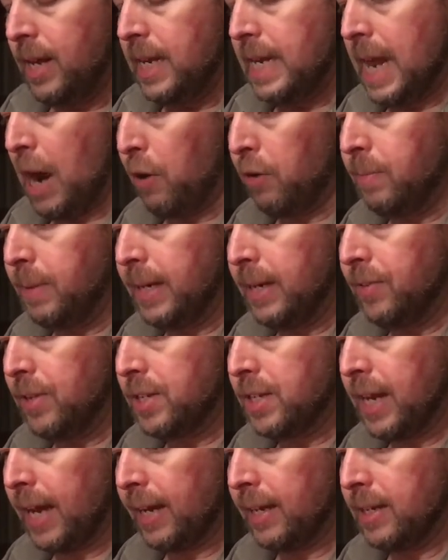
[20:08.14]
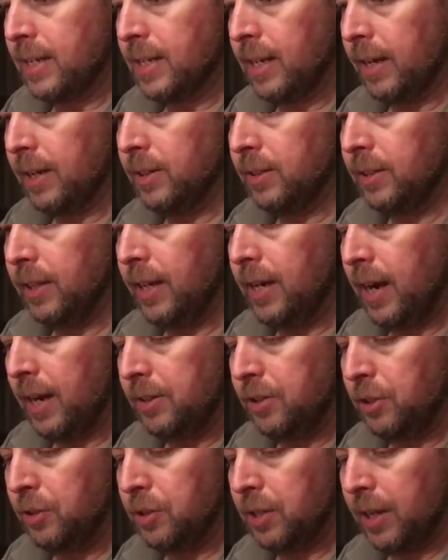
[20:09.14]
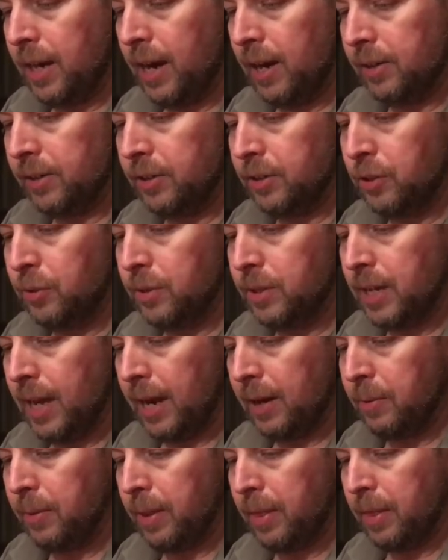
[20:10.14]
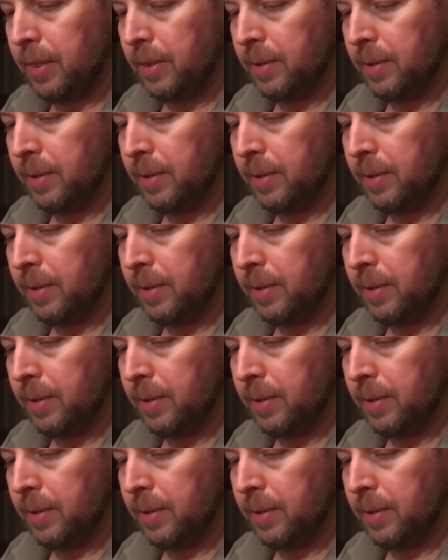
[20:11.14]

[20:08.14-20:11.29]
Now we begin the second cycle, and I choose a character to attack with.